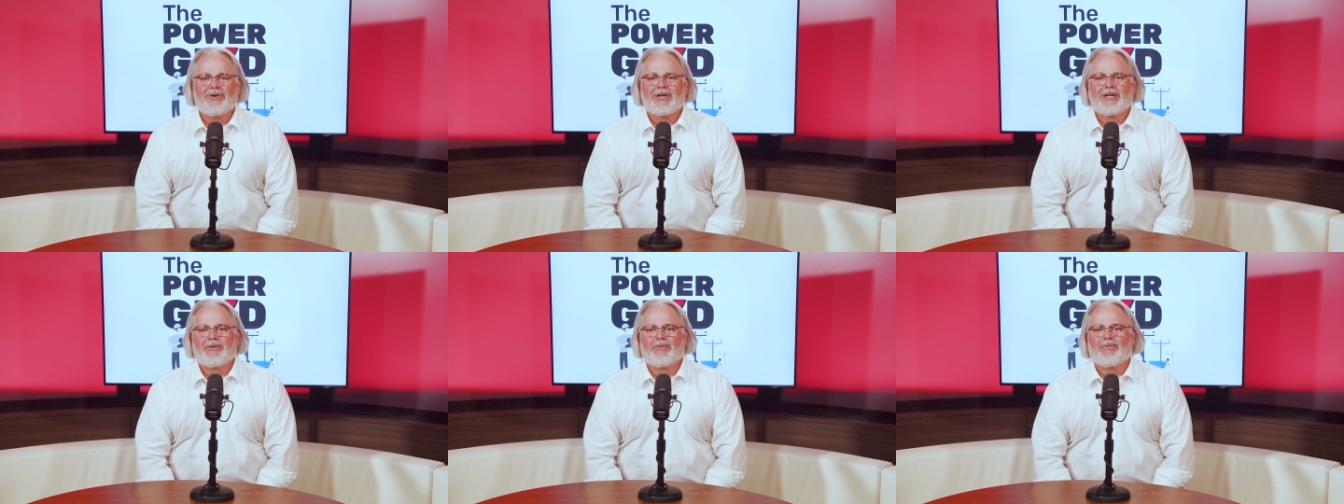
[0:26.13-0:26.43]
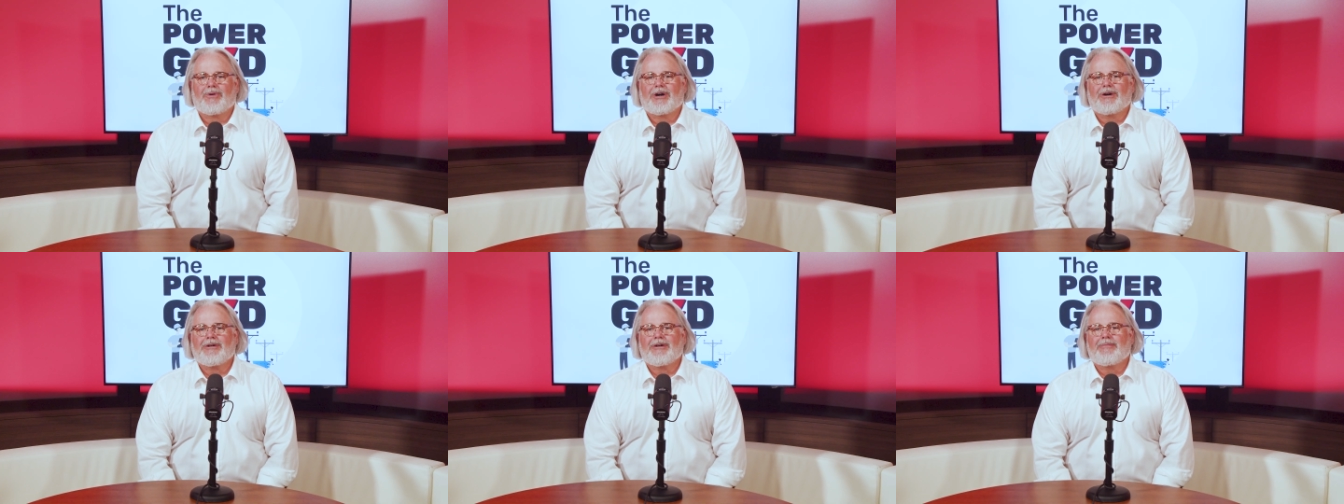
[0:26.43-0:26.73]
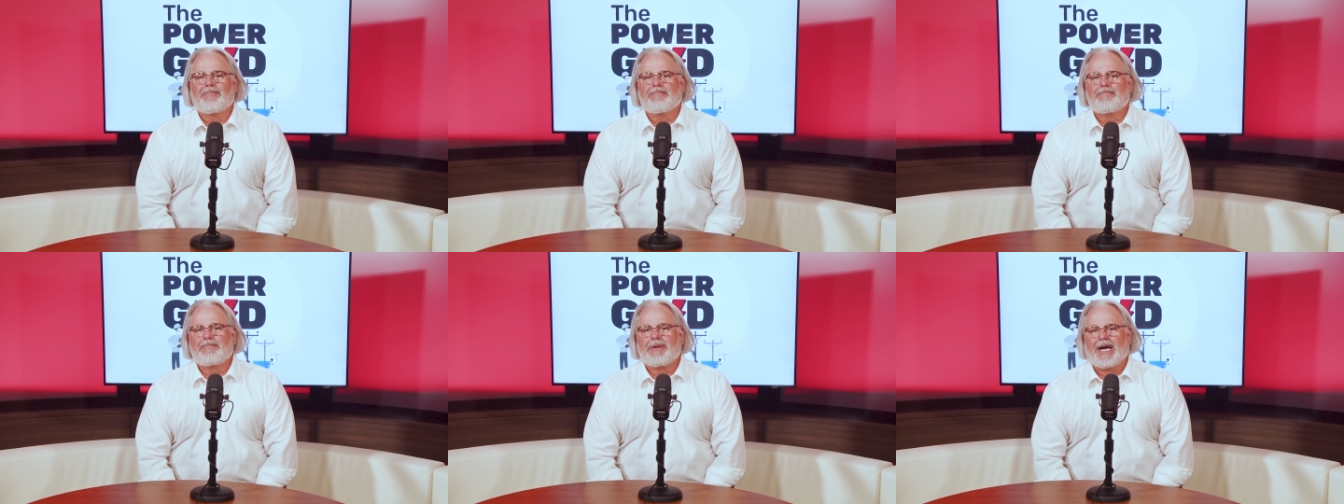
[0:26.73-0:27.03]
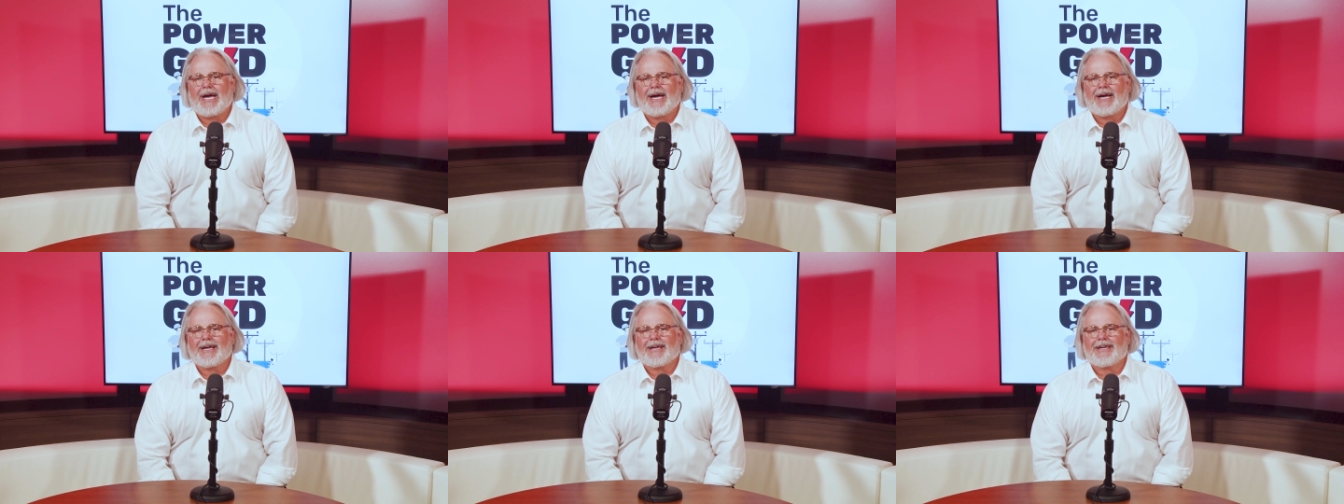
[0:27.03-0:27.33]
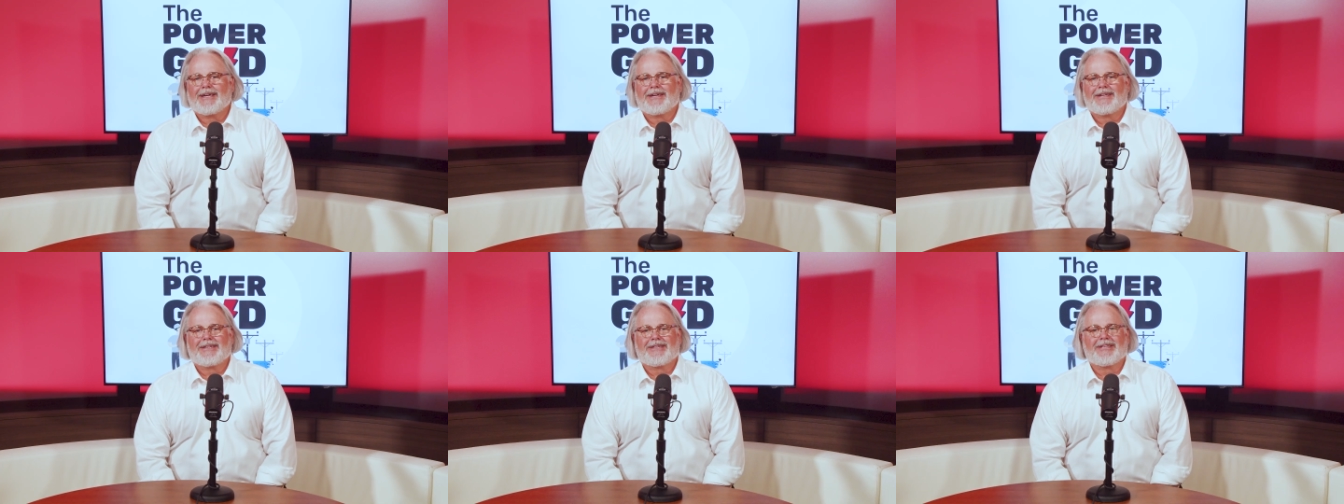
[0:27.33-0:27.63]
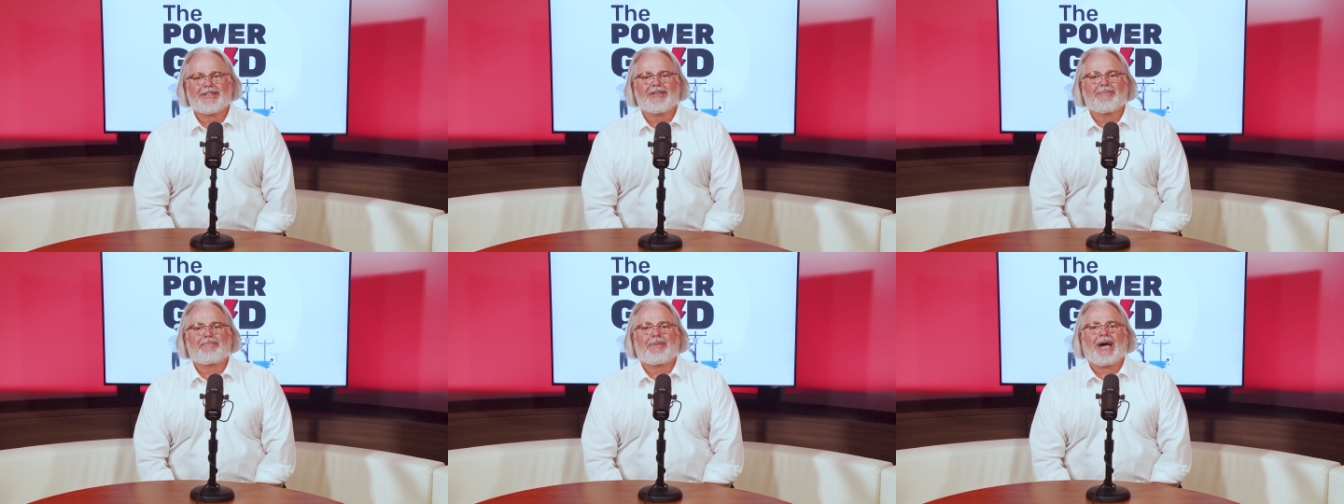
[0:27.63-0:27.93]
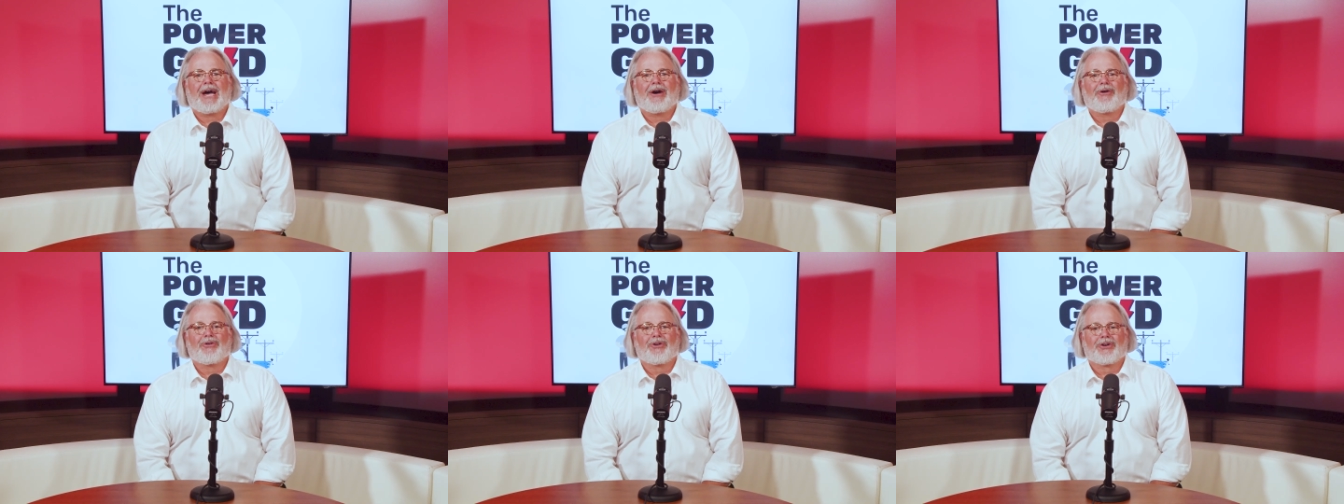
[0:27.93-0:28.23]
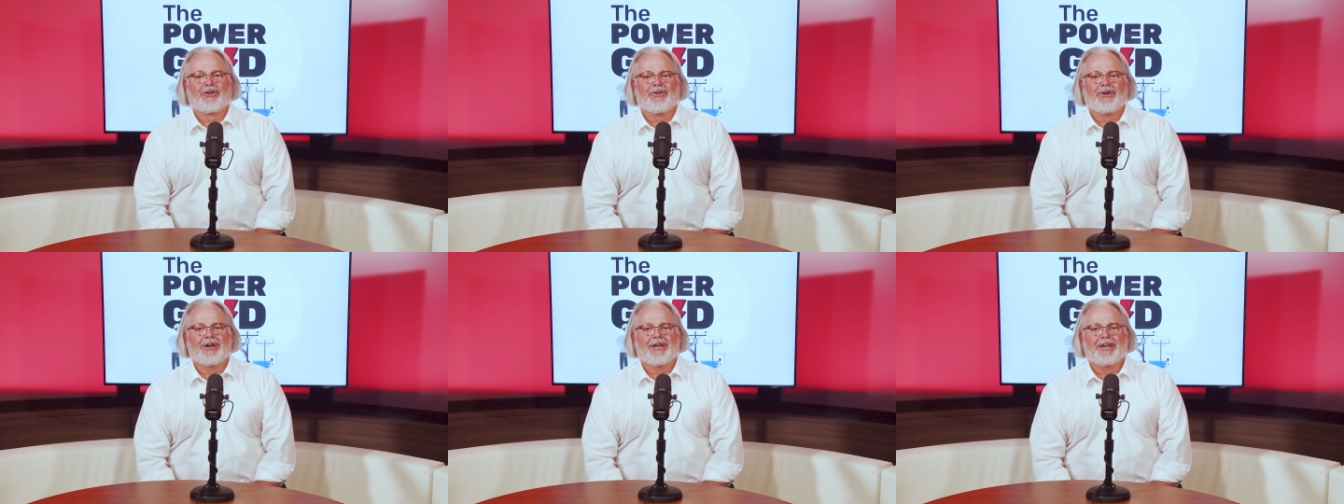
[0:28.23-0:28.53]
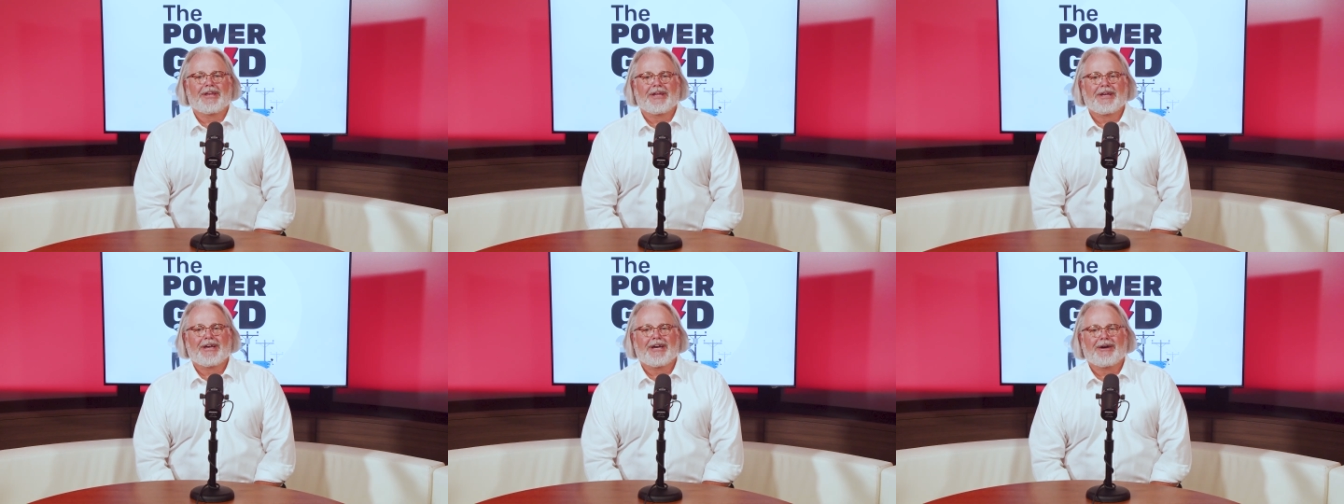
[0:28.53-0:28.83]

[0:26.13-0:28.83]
and welcome back to The Power Grid,